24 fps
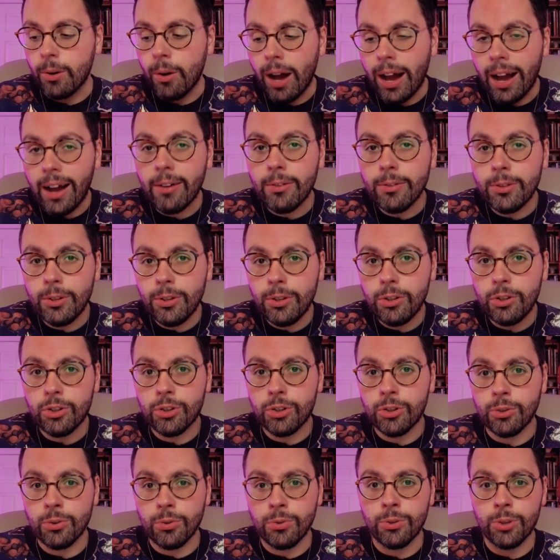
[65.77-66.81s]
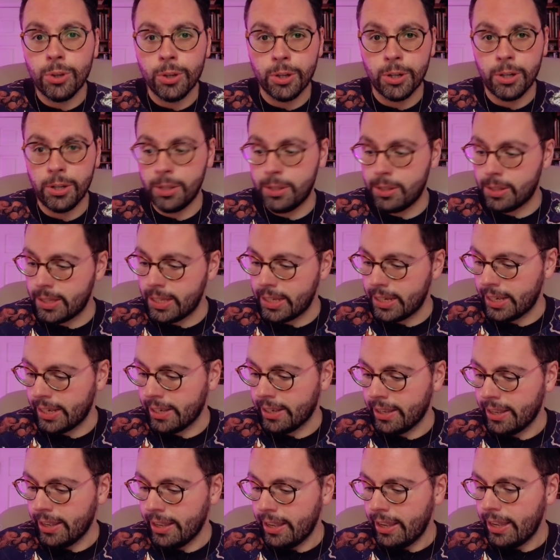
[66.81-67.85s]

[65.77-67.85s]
how do you choose a good city?